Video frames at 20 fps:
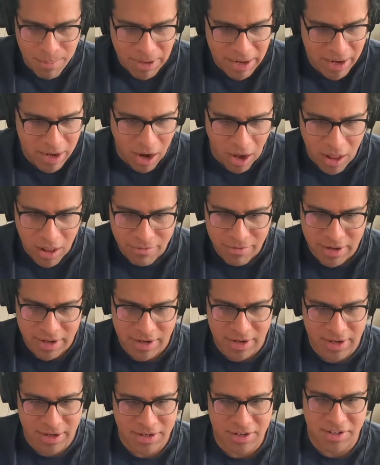But in all of it,
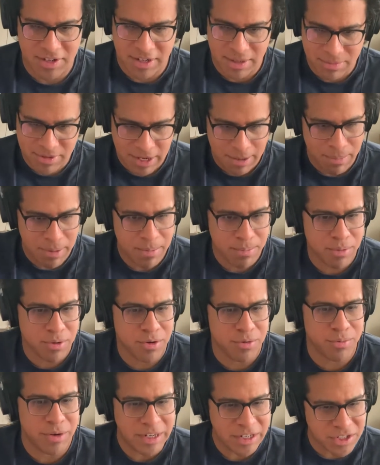it just seems like people
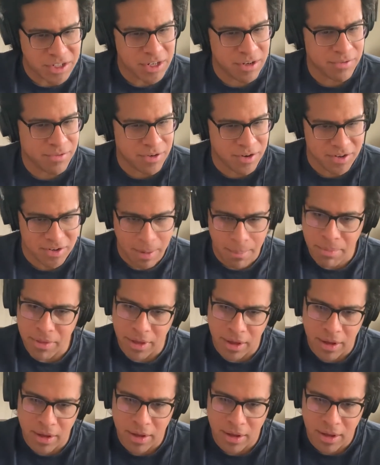are reaching for
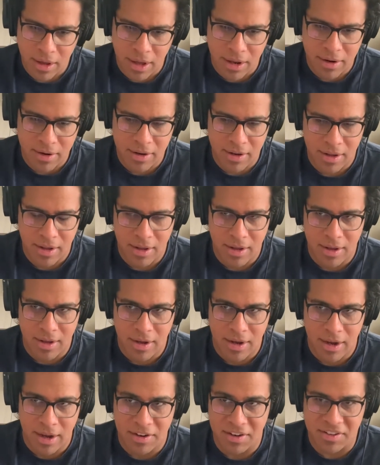something, and
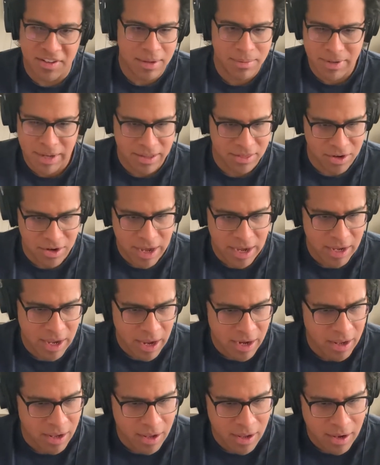it just seems like they're not
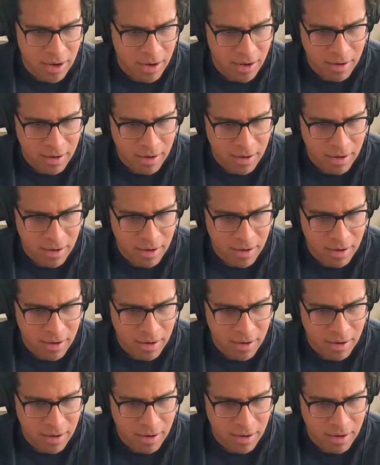getting it.